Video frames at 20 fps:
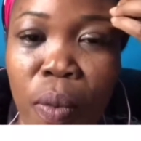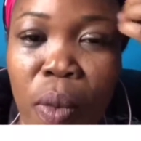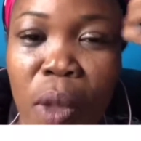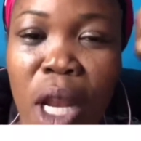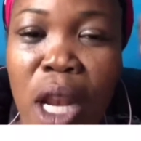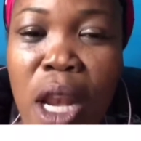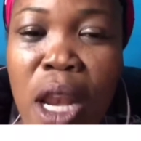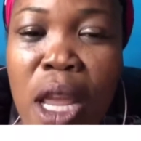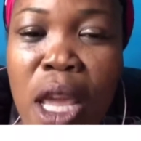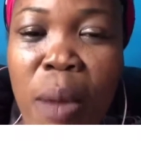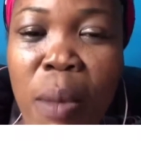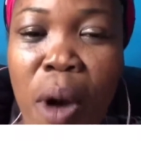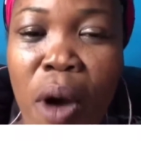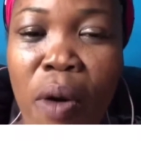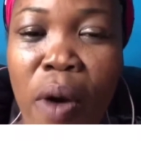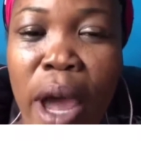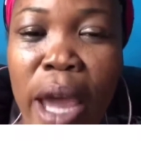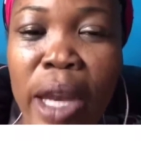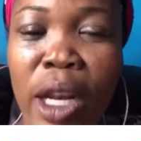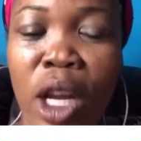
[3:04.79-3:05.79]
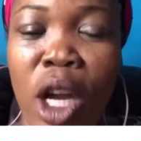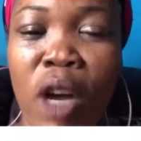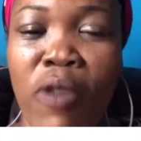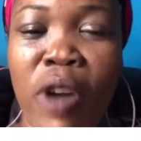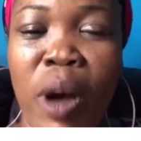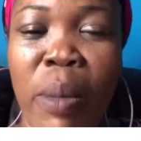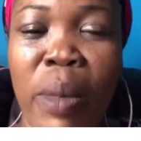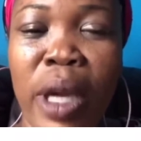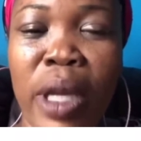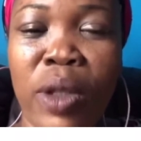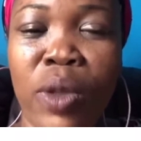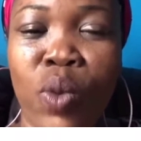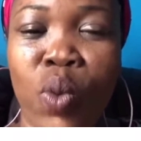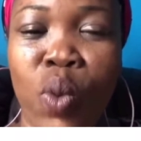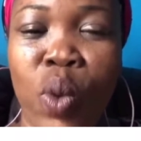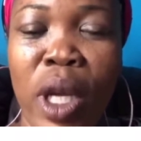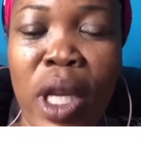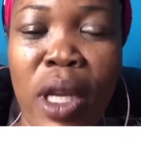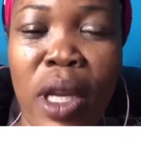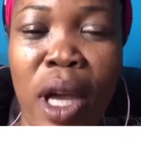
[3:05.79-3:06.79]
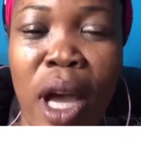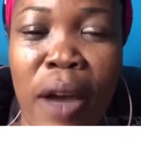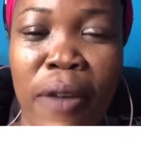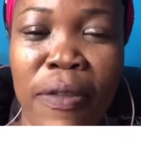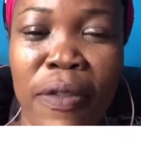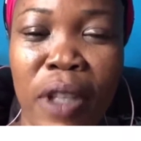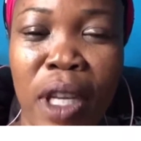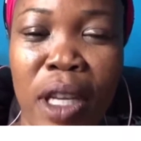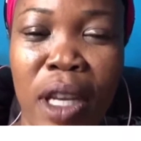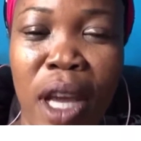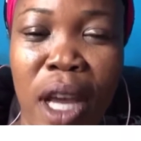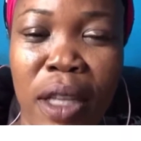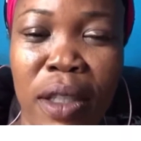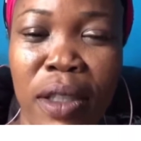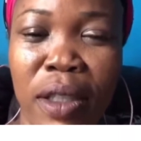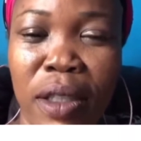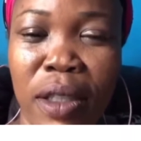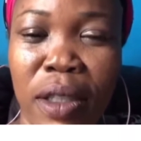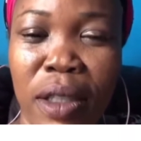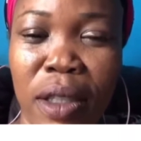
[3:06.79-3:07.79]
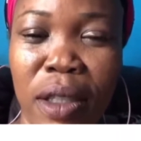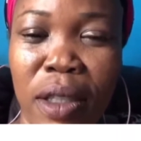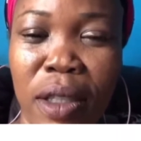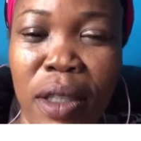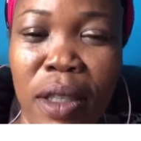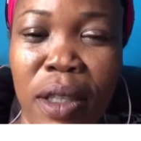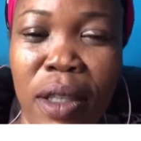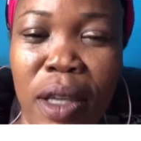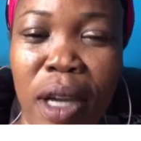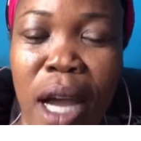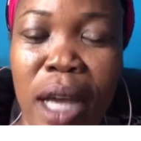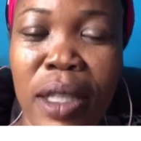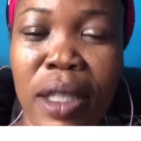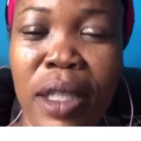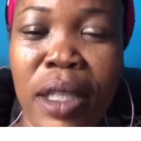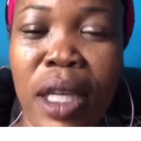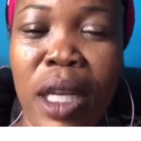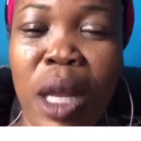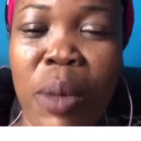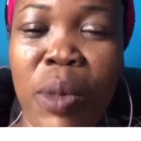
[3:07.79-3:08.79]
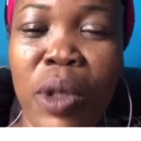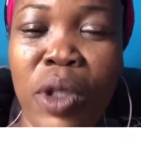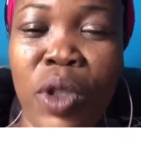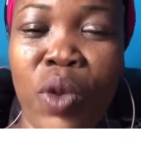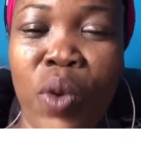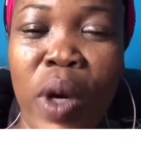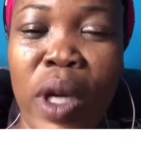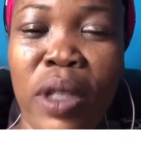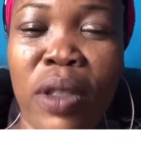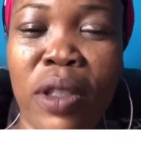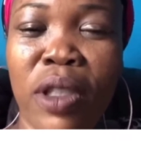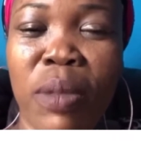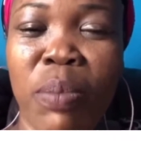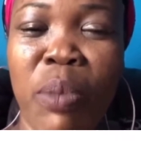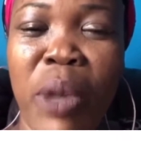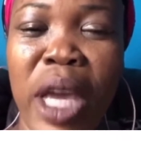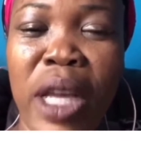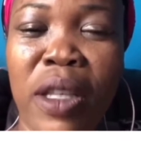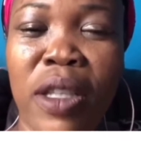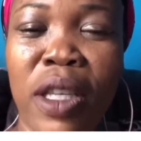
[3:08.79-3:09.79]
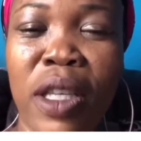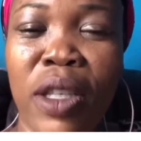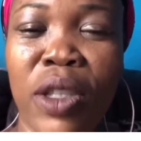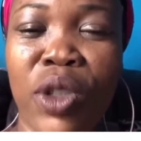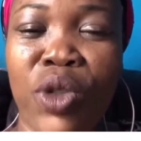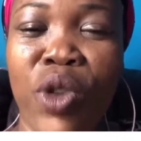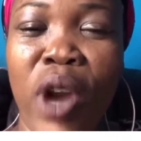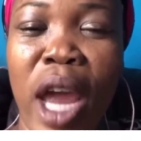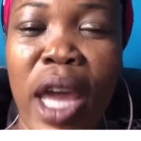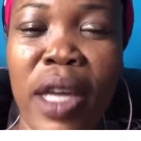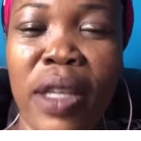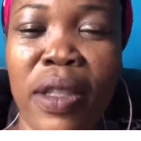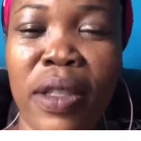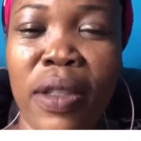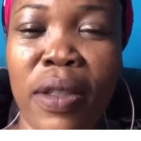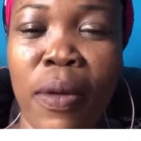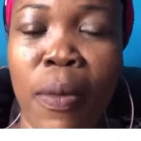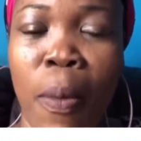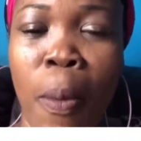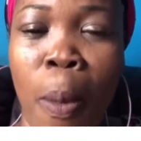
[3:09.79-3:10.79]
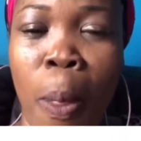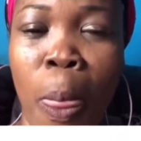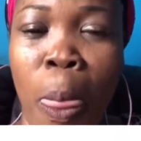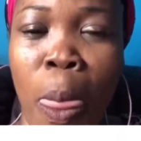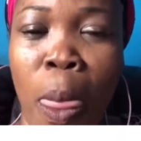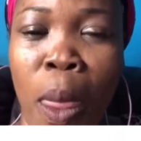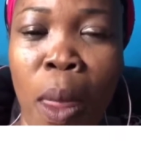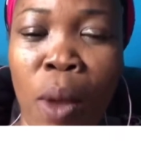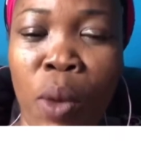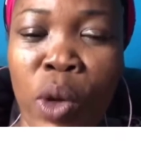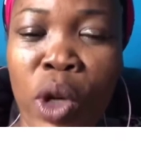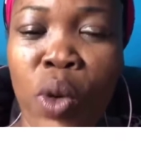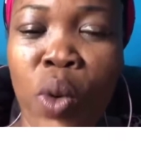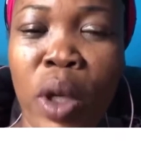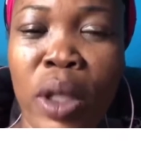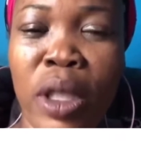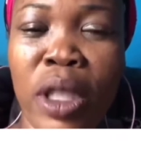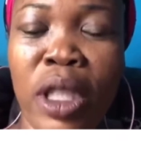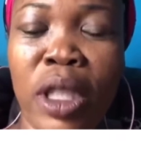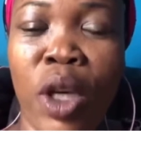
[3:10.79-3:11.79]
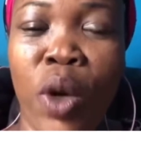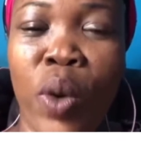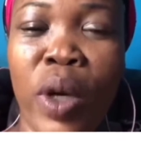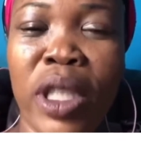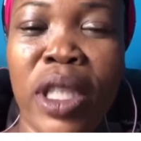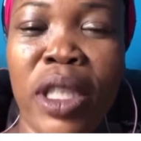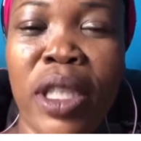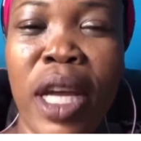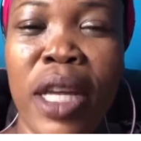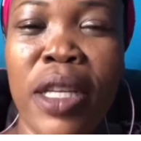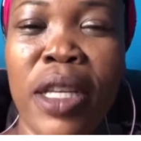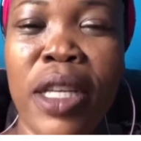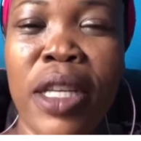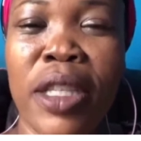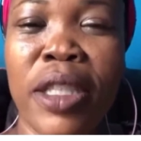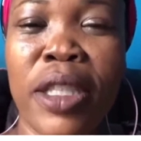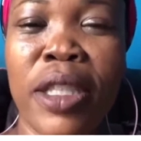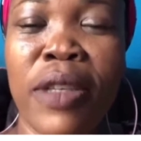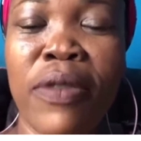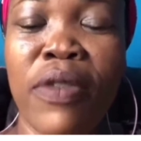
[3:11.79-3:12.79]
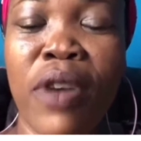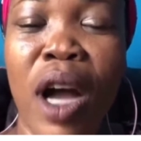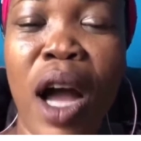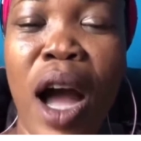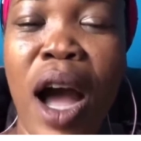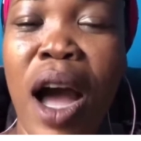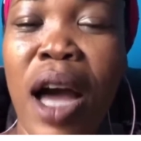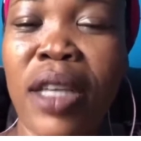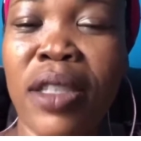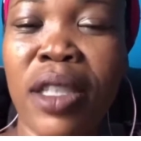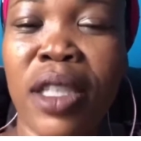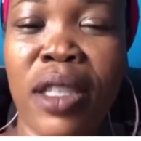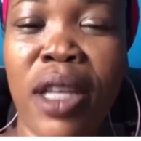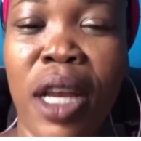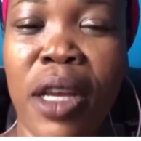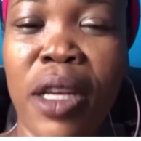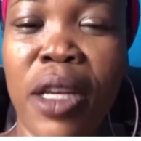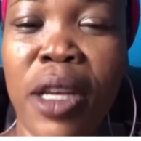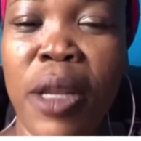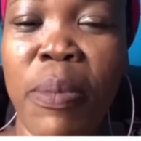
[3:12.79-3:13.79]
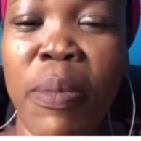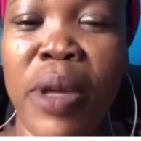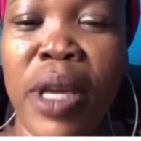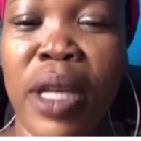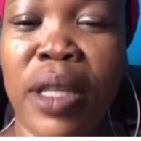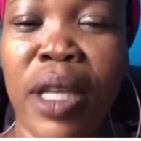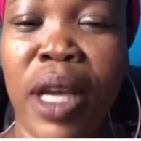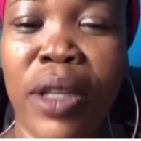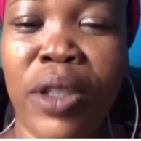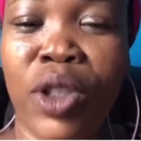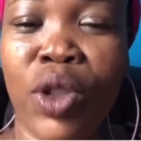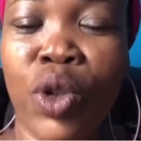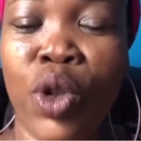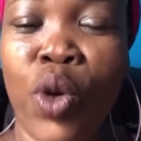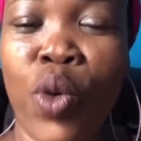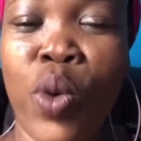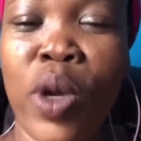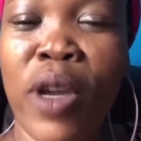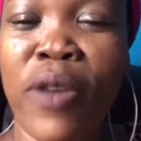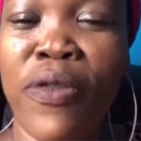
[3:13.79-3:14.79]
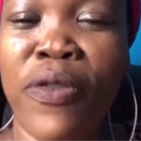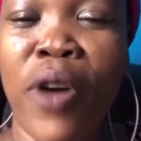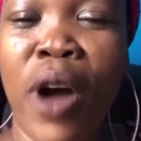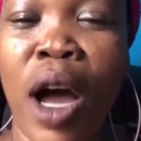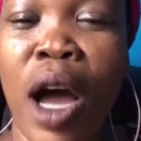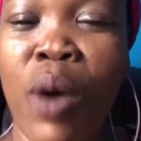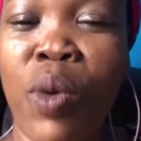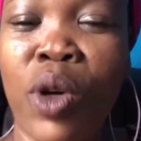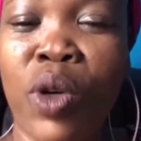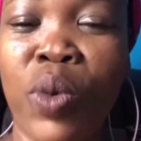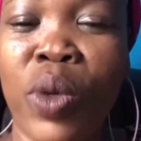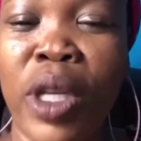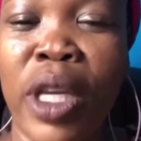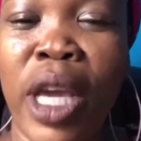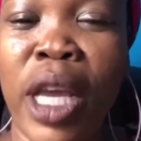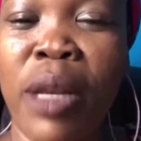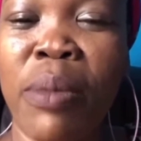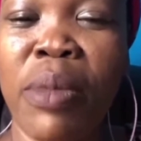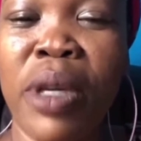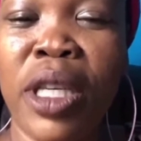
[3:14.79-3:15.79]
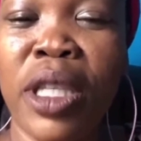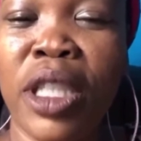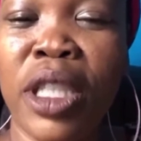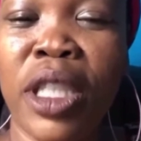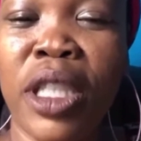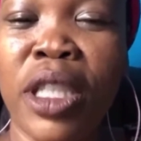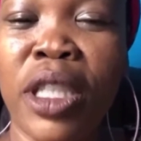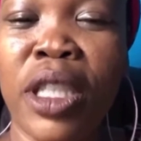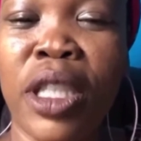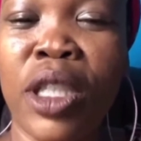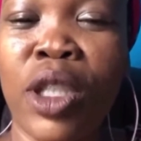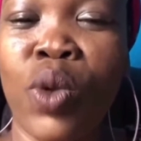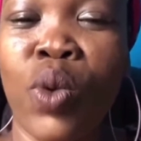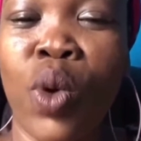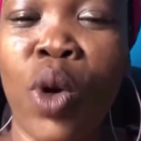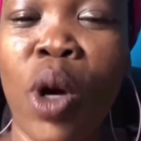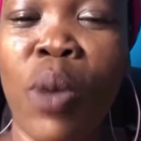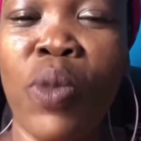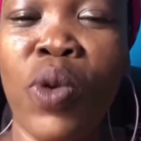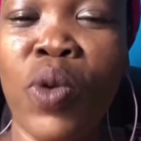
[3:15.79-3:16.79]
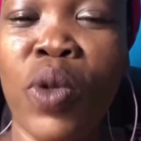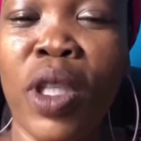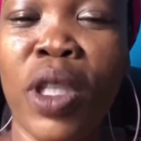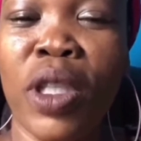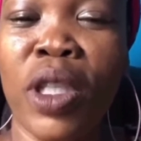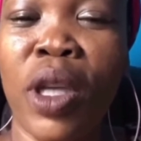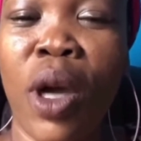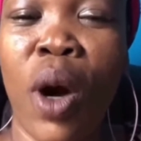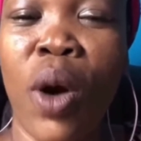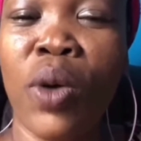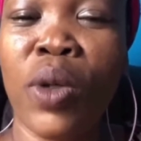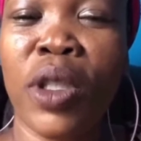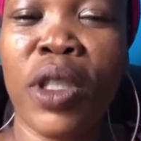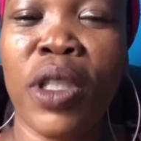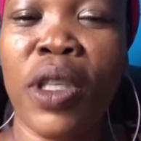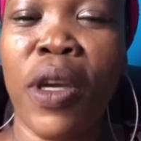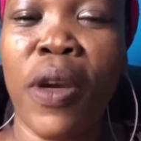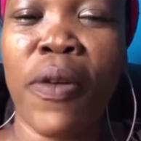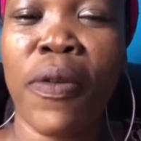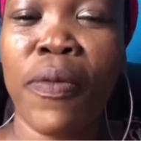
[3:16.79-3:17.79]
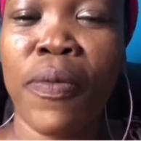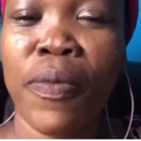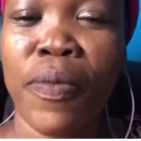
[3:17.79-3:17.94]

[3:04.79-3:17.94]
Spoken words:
The Labour right government win after that and said them is going to make things right. We noticed the question didn't even ask in the debate as to the way forward with the LGBTQ community out here.